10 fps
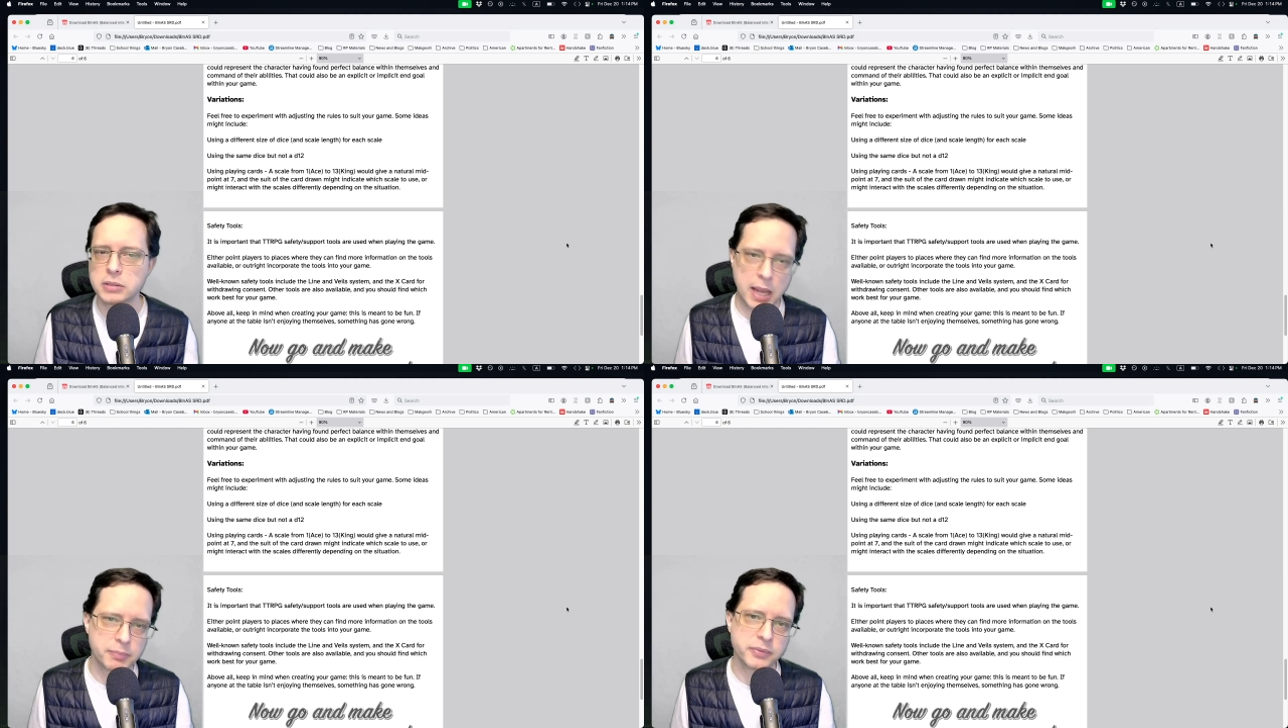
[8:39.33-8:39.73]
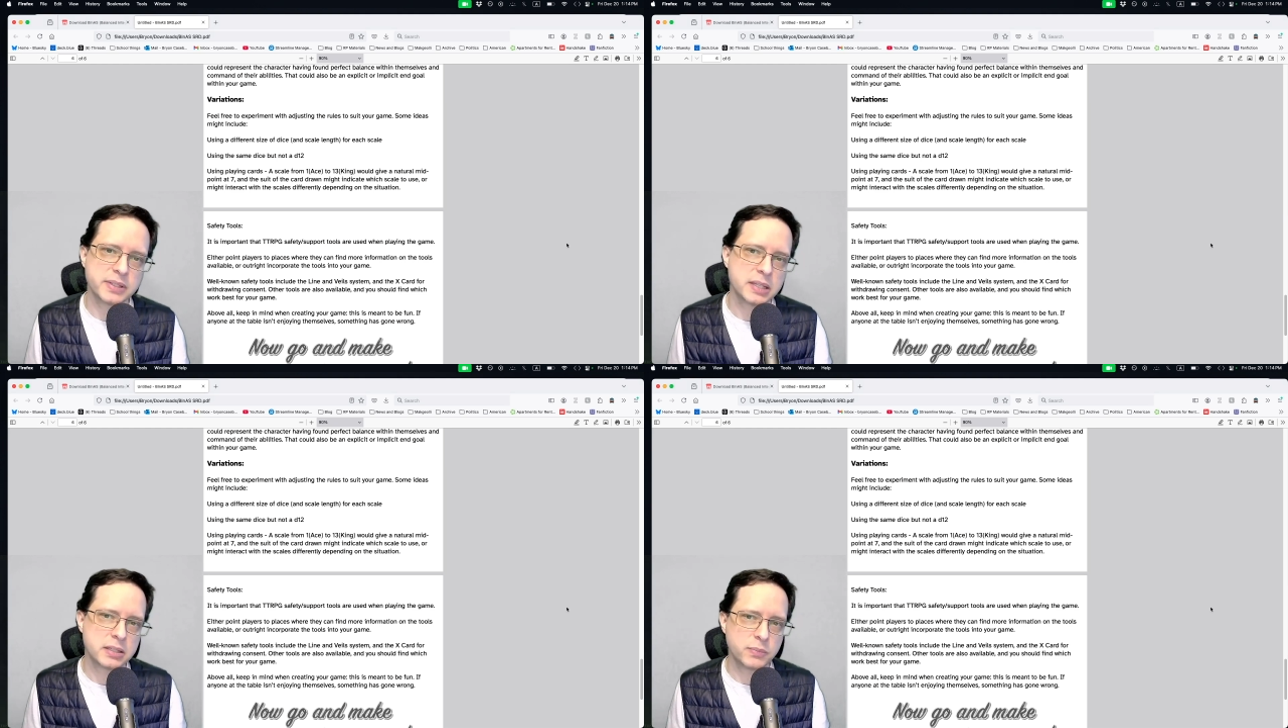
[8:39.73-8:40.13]
type of
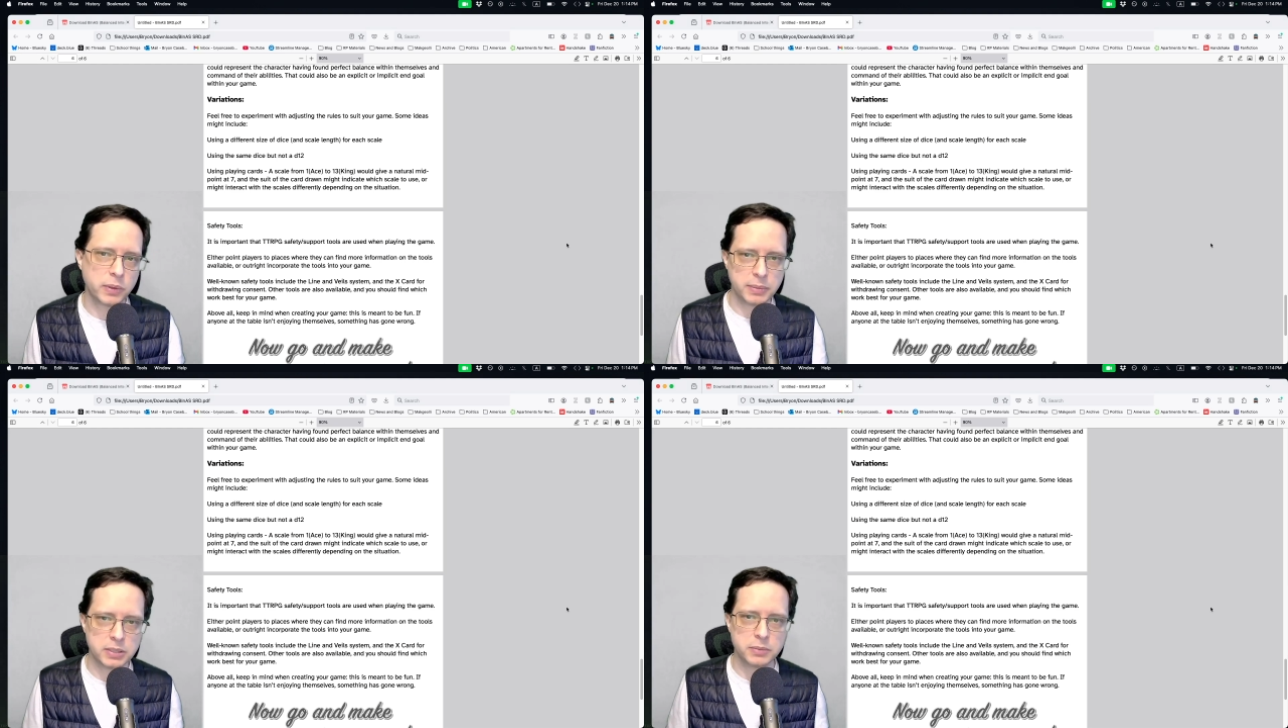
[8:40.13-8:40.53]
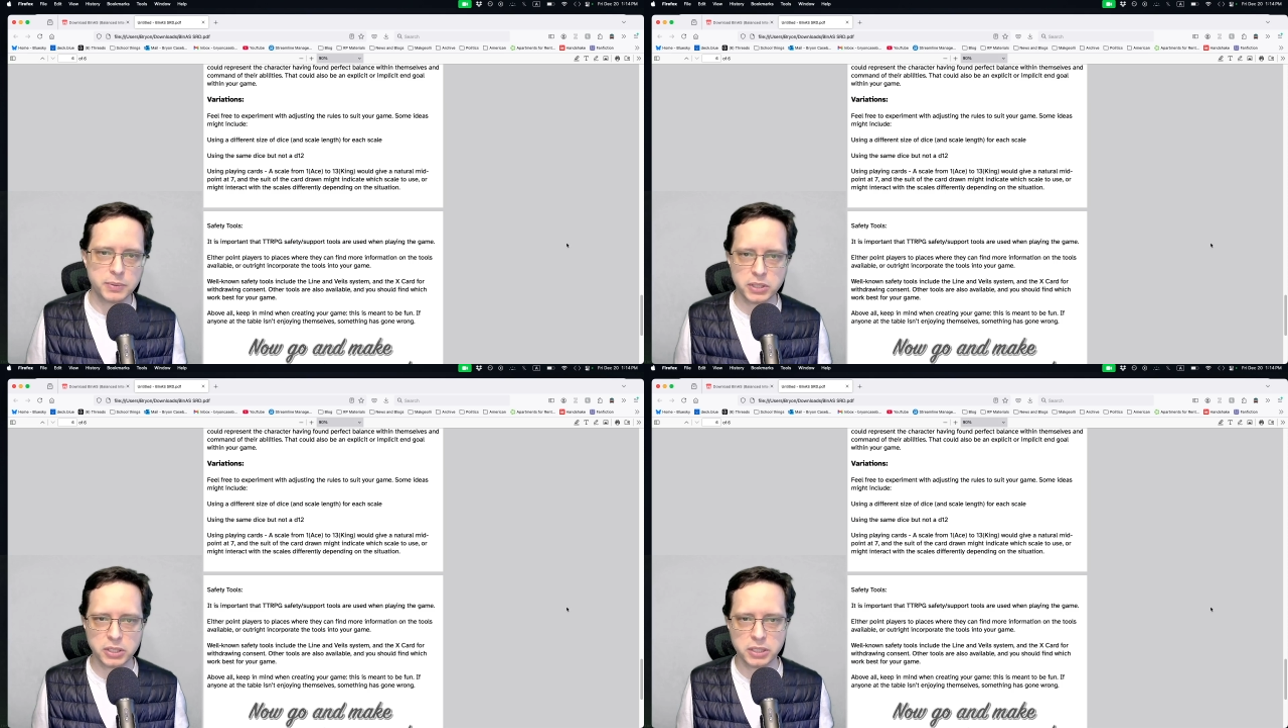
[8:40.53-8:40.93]
a system would be to
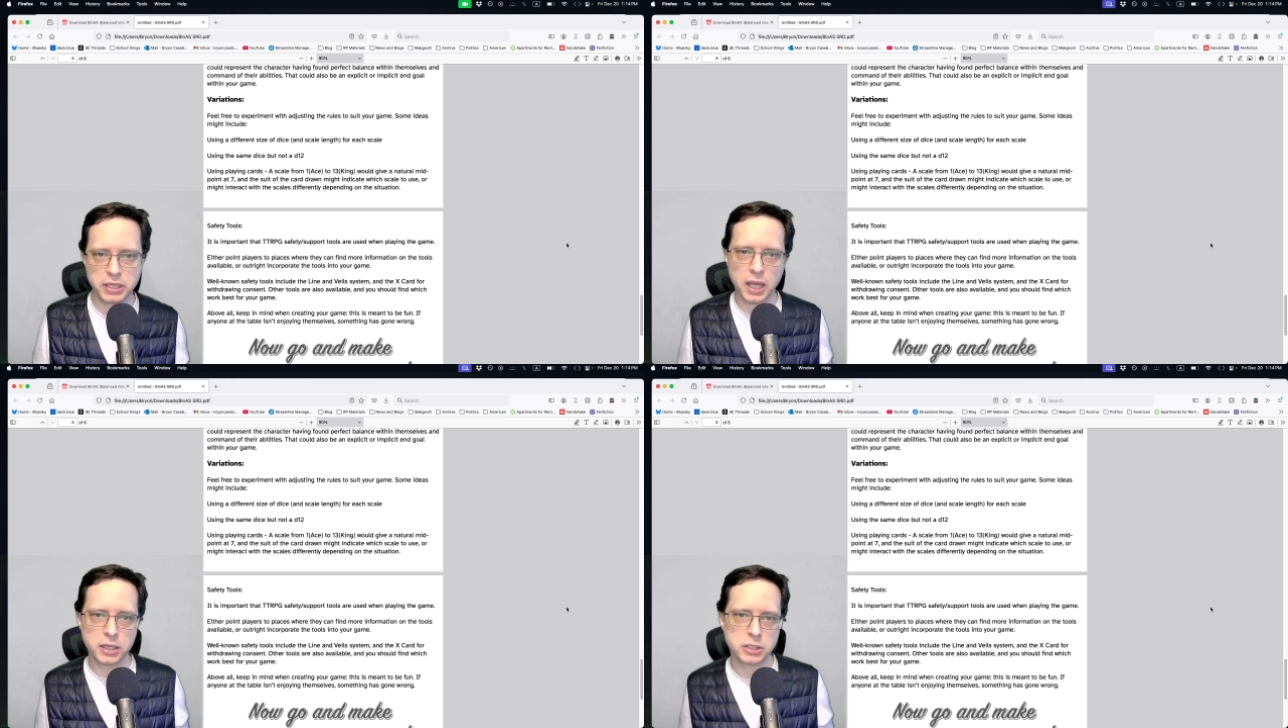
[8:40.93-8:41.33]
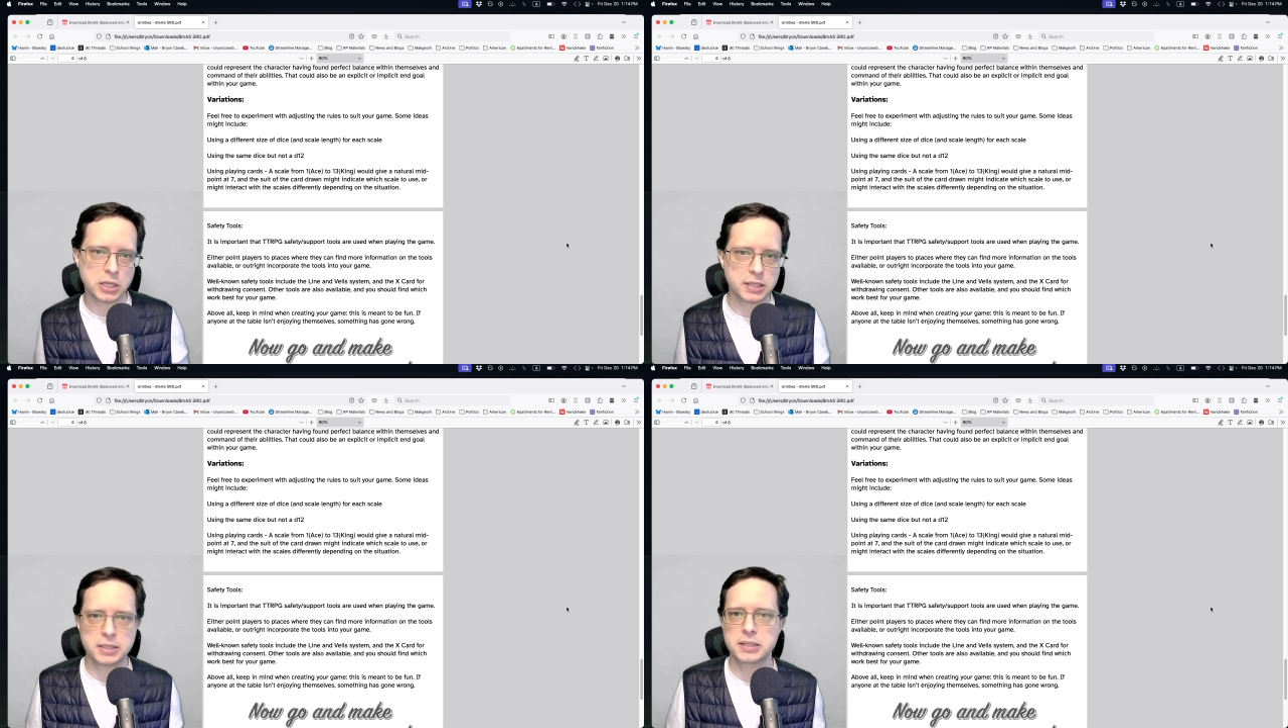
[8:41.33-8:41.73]
potentially
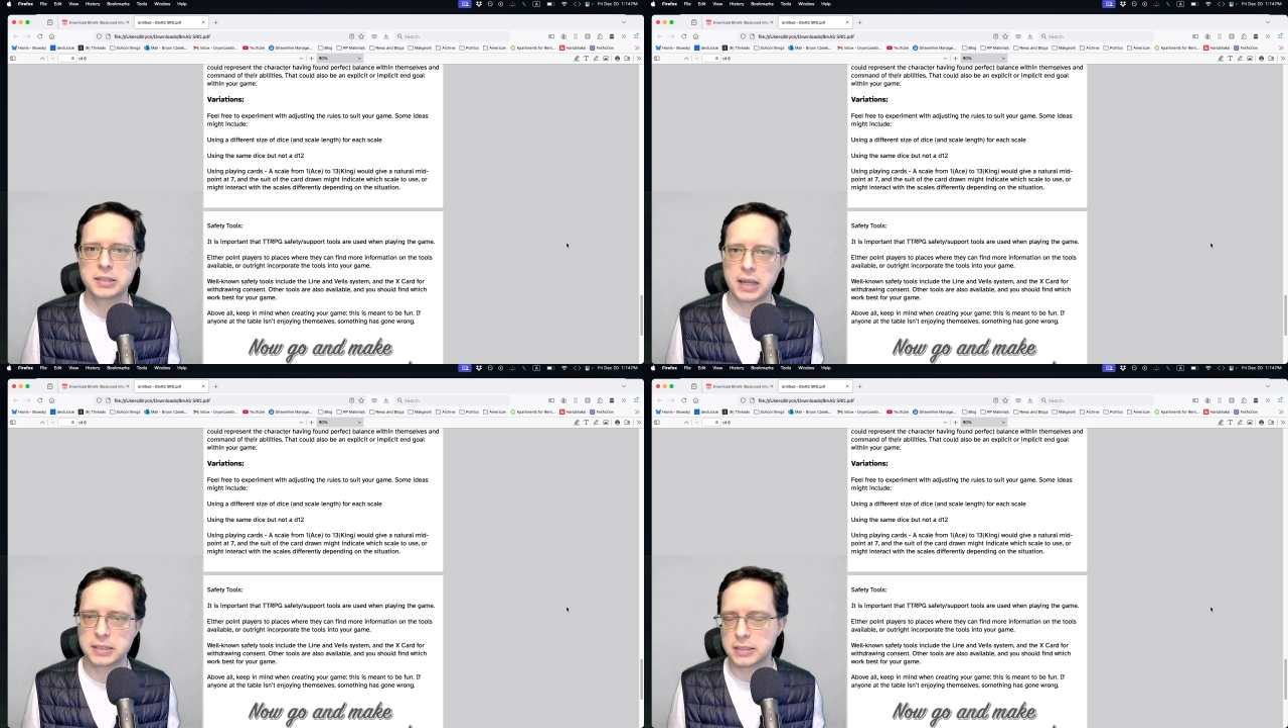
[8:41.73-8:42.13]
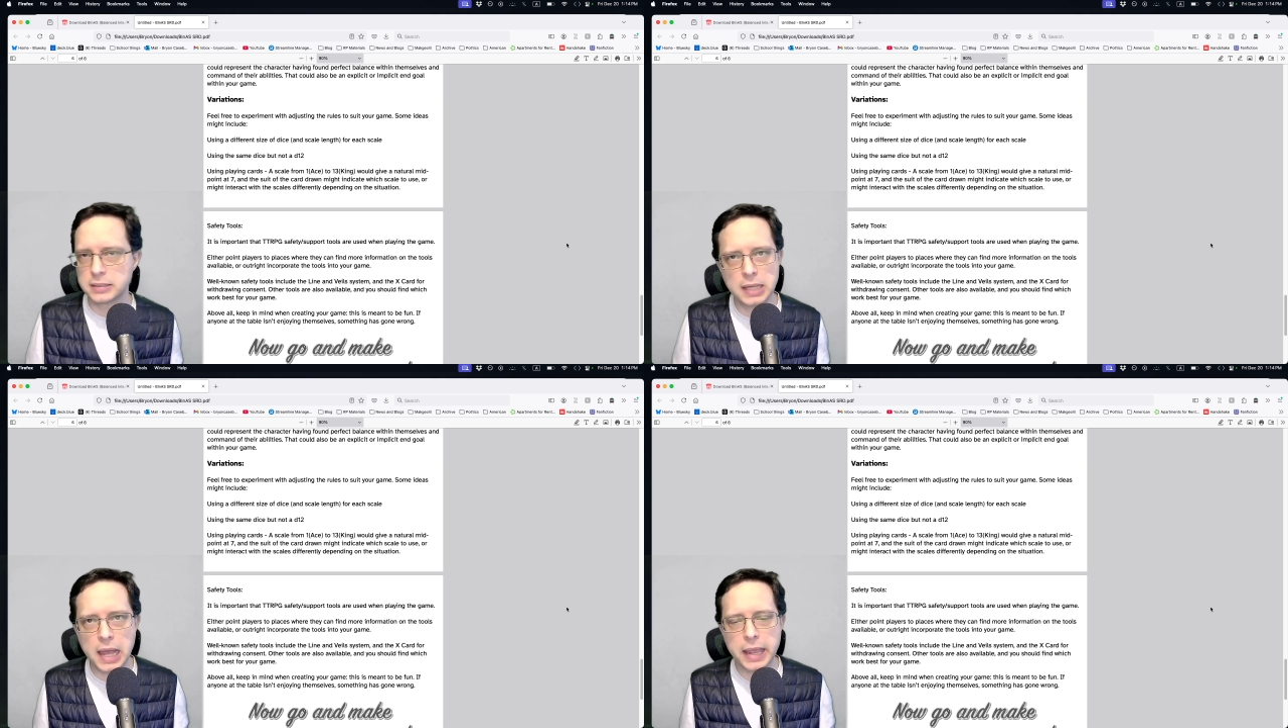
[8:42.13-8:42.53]
adjust the size of the
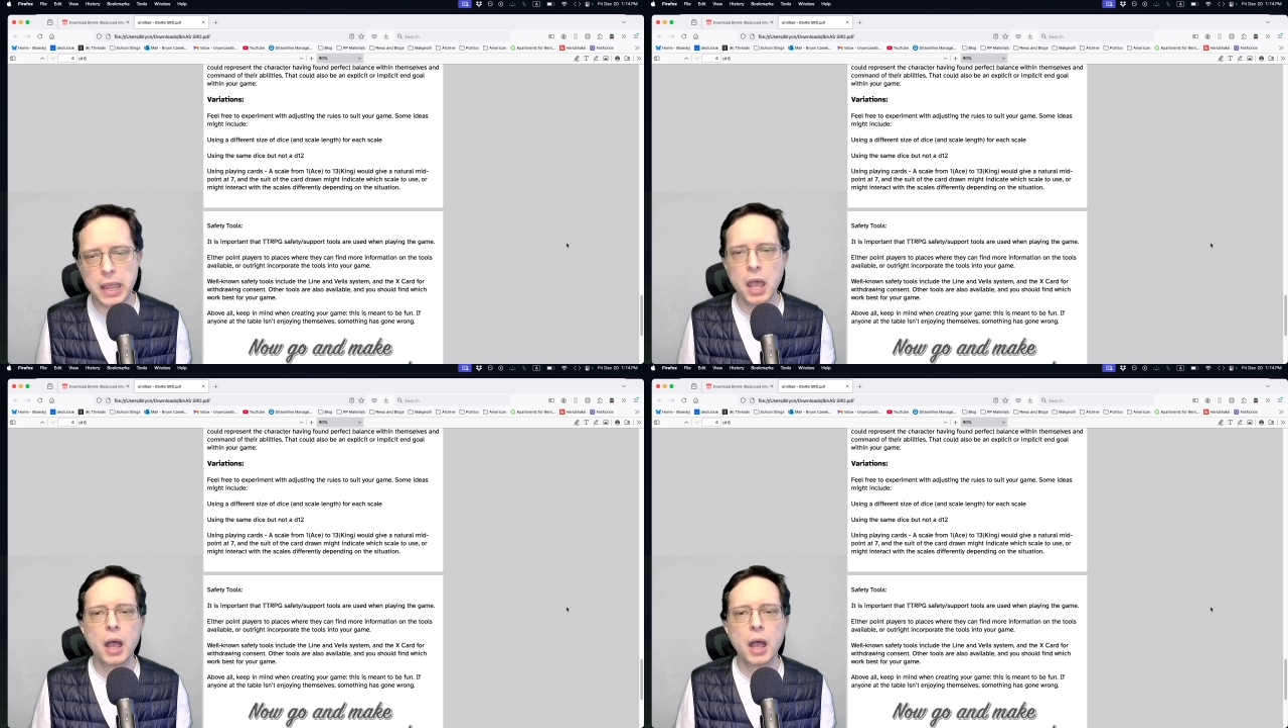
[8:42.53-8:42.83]
die